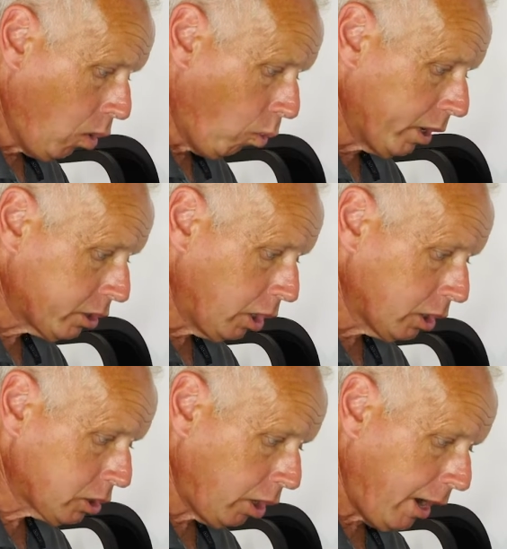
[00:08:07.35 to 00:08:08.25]
When it
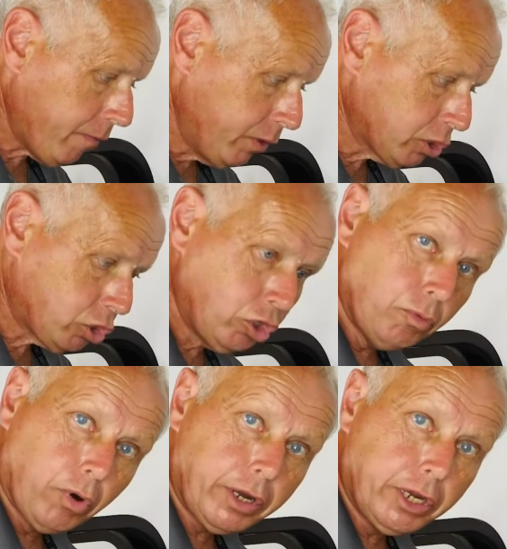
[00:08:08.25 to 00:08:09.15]
does light, this
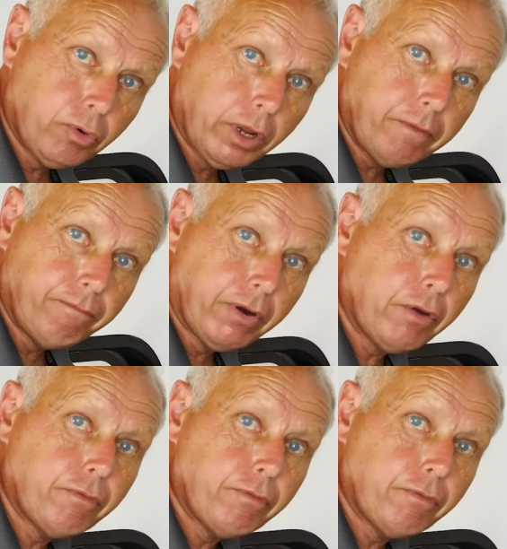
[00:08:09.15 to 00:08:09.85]
tube right here will get very,